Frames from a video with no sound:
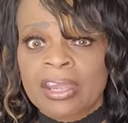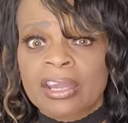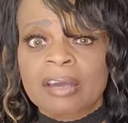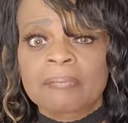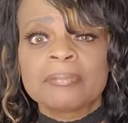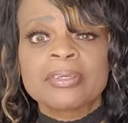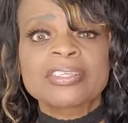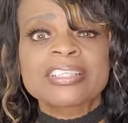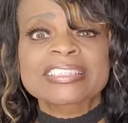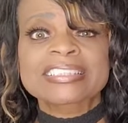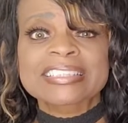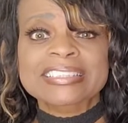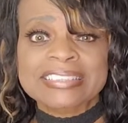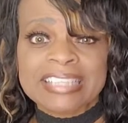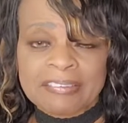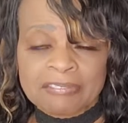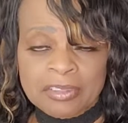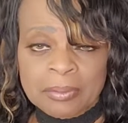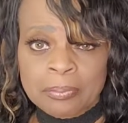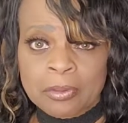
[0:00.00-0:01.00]
Community
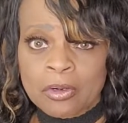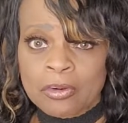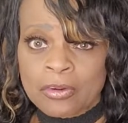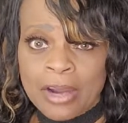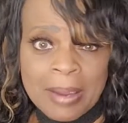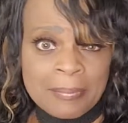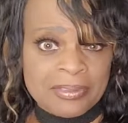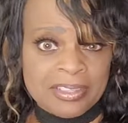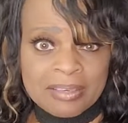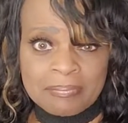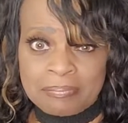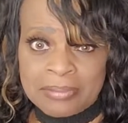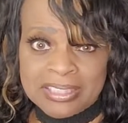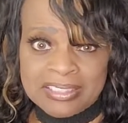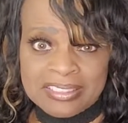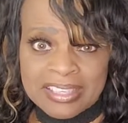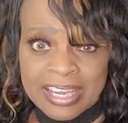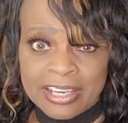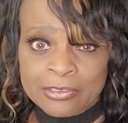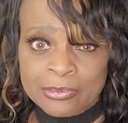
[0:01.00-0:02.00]
safety programs can be
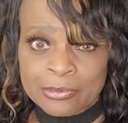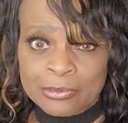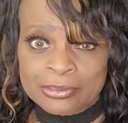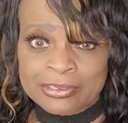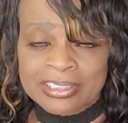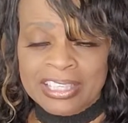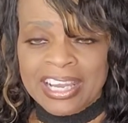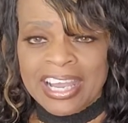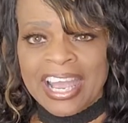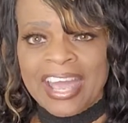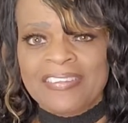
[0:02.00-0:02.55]
scheduled.